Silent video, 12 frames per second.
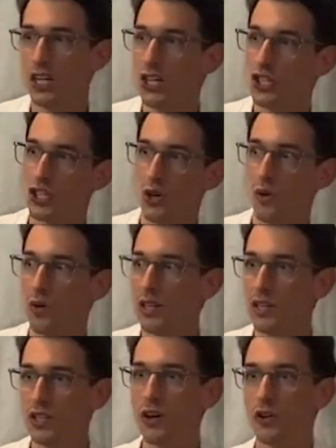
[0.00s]
So
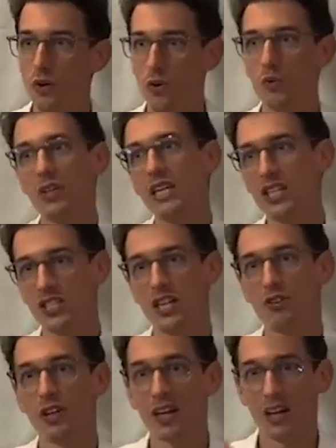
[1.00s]
not only is
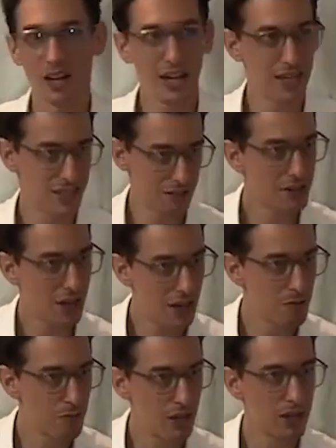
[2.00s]
there a collective
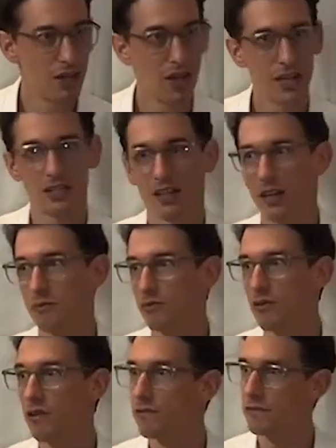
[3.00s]
karma at the
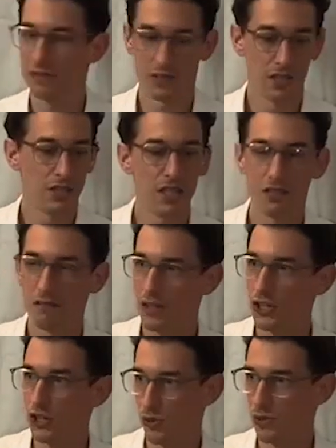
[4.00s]
level of the
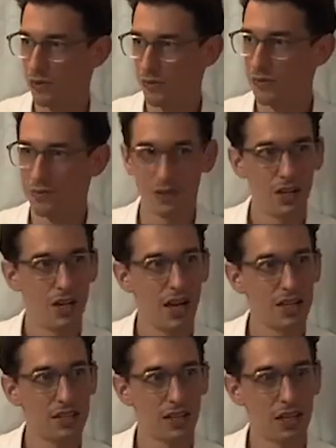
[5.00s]
individual,
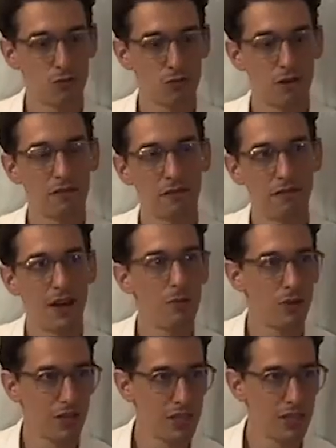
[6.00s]
at the level of the
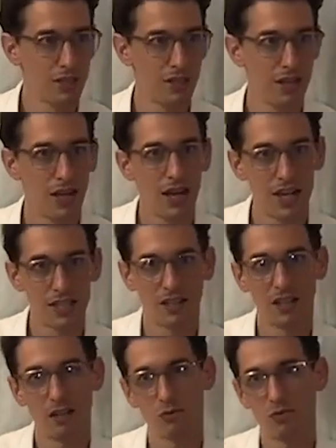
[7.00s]
family, at the
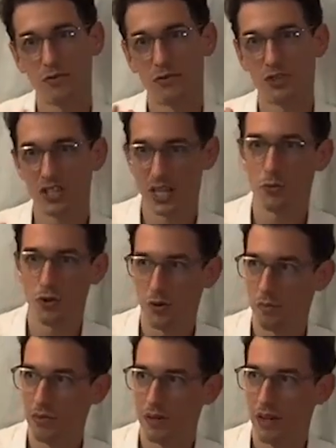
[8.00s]
level of your
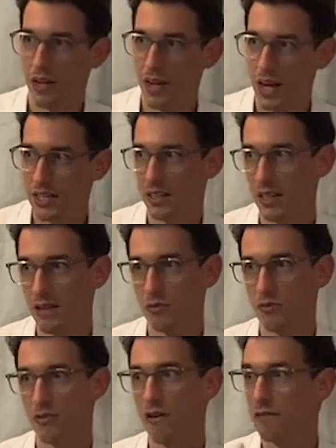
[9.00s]
suburb, at the
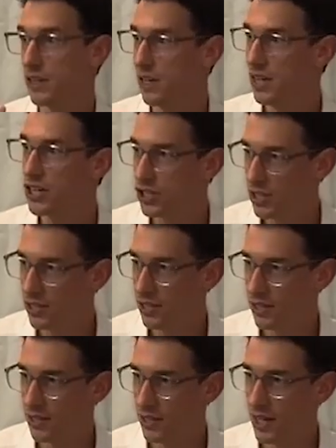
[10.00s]
level of the nation,
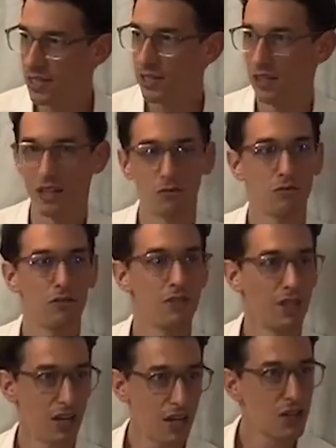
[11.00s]
at the level of
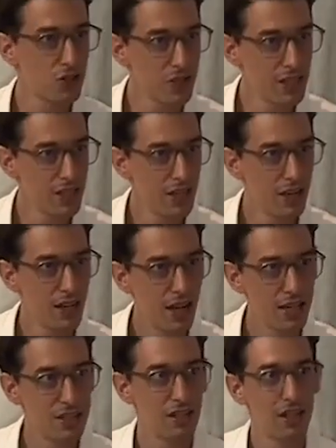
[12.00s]
the country,
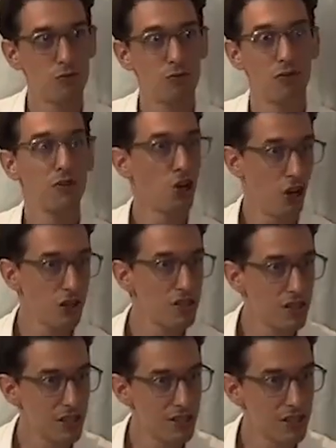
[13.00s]
at the level of the
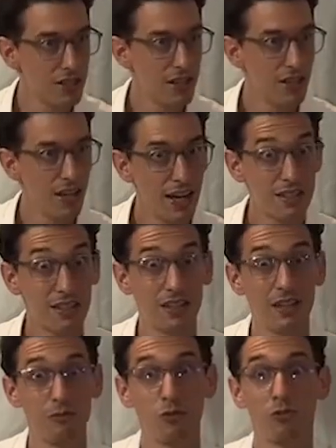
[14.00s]
continent, at the
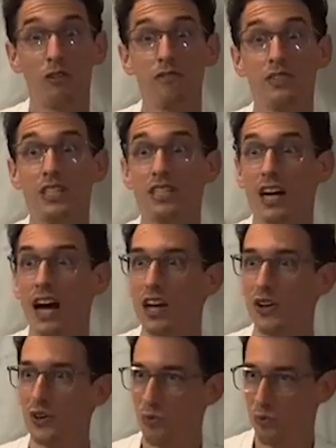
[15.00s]
level of the
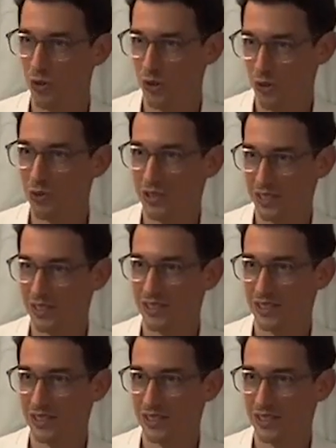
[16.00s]
entire world.